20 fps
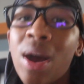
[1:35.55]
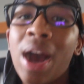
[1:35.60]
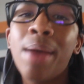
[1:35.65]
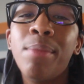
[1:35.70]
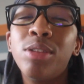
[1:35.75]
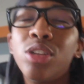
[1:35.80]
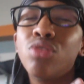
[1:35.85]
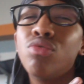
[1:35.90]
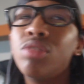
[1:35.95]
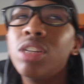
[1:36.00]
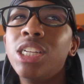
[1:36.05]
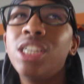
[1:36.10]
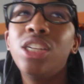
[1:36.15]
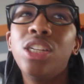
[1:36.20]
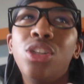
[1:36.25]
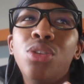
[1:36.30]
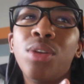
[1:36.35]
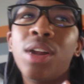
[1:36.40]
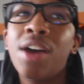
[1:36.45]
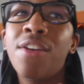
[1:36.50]
I just really
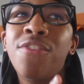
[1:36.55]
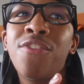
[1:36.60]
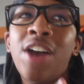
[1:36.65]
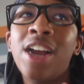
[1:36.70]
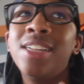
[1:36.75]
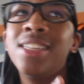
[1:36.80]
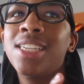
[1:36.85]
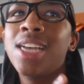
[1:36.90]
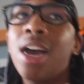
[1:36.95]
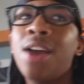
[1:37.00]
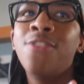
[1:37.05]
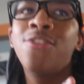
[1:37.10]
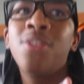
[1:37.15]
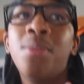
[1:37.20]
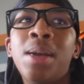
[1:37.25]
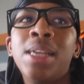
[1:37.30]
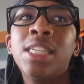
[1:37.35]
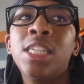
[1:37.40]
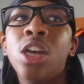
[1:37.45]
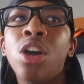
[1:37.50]
do not find time for
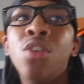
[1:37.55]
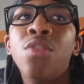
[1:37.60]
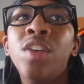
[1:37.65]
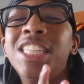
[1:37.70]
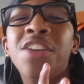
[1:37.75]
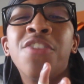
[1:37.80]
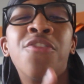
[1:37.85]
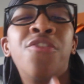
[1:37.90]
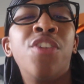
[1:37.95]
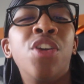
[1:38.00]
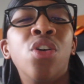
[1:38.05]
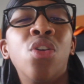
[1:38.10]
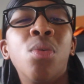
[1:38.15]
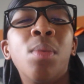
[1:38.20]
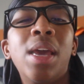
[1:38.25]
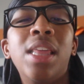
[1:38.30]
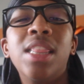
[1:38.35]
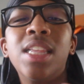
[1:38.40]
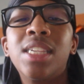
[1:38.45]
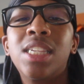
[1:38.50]
myself to film.
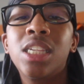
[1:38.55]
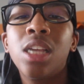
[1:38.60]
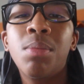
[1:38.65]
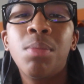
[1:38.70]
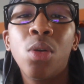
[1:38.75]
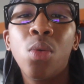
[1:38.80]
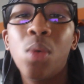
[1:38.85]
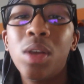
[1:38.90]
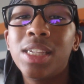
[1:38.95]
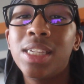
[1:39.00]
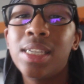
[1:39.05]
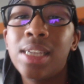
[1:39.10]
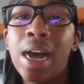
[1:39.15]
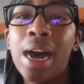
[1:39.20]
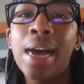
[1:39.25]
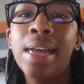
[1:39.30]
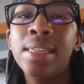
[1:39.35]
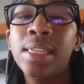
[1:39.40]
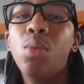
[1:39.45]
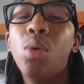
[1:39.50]
And this summer was
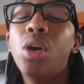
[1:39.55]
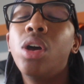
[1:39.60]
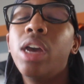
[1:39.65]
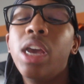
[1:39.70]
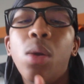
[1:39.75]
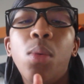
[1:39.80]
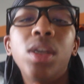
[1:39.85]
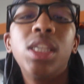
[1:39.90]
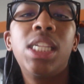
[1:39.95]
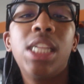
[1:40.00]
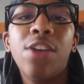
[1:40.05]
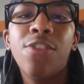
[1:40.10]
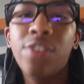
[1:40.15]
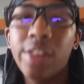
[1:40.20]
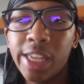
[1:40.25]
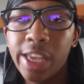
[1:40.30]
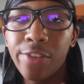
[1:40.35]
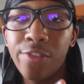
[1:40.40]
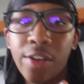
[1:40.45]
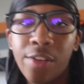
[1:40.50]
not, well, it was
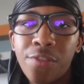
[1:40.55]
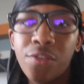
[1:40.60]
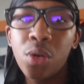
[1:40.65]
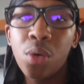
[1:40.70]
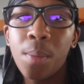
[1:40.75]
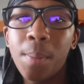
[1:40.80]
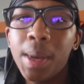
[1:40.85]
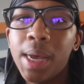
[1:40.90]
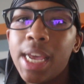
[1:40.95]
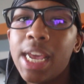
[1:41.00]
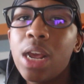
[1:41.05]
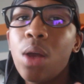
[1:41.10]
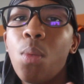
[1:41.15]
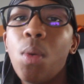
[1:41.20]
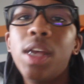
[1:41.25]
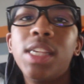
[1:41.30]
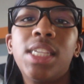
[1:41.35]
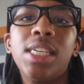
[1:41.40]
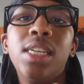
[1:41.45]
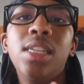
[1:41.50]
definitely eventful, but it
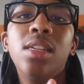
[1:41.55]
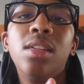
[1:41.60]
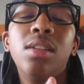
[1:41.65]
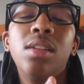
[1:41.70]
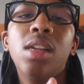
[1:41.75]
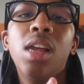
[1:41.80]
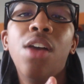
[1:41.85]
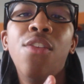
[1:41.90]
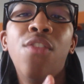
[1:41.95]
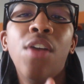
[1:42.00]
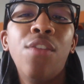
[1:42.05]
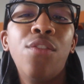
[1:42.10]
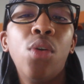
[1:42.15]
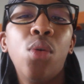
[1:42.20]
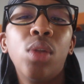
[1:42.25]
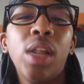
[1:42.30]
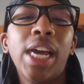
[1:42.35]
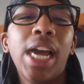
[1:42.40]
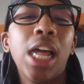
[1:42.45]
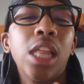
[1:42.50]
wasn't
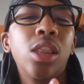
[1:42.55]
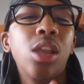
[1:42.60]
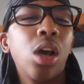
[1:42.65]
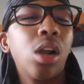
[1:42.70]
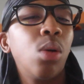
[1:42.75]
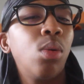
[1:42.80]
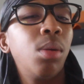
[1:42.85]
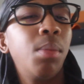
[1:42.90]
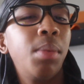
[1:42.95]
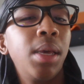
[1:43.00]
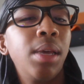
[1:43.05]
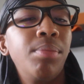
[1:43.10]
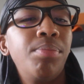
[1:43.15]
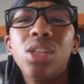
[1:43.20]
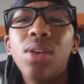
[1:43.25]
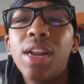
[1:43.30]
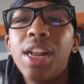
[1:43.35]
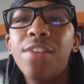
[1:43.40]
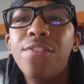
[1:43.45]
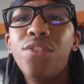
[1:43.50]
eventful like I thought it would be.
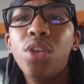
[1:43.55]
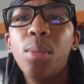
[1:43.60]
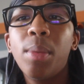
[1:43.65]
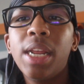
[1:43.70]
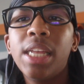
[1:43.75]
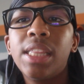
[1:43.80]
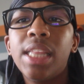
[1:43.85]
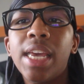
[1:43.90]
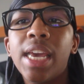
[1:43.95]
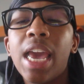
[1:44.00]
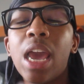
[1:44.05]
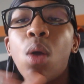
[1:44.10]
So I didn't film anything.